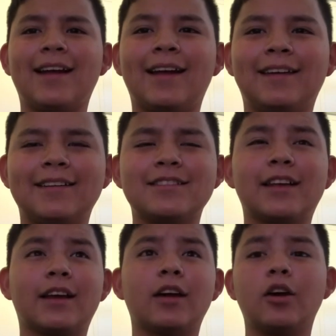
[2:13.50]
And he's
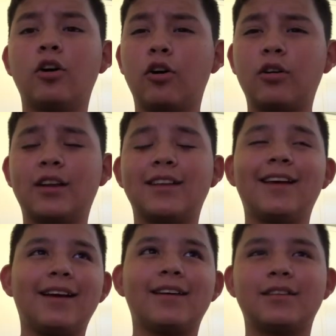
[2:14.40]
like, okay,
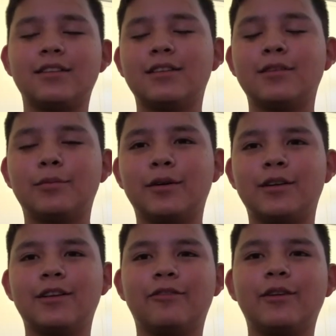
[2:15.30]
yeah,
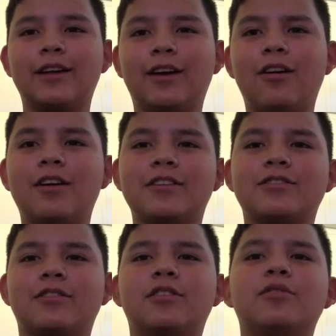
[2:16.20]
but if we get caught,
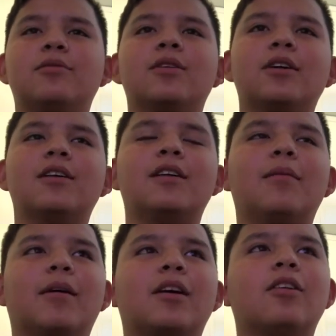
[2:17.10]
it's on you.
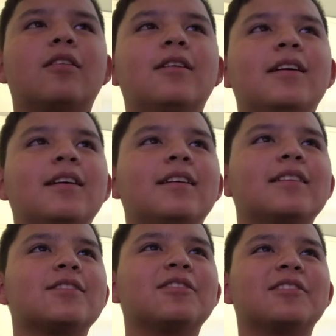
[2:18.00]
I'm like, all right.
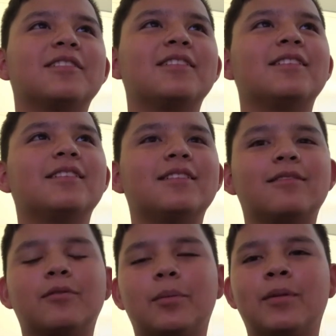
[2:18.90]
So
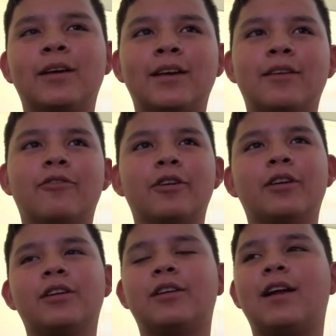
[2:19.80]
we're playing for a
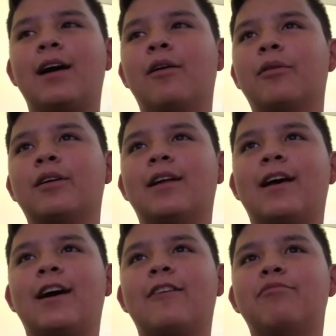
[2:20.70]
good hour and a
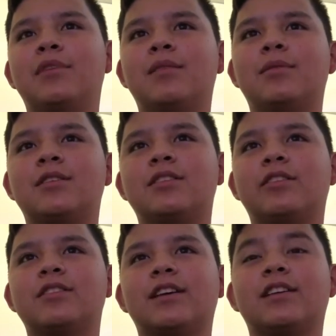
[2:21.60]
half, maybe
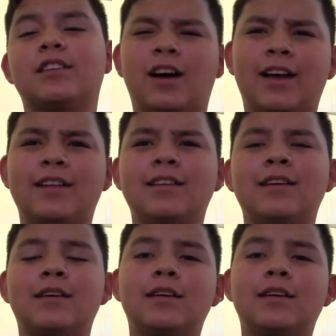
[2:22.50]
till it's like 9.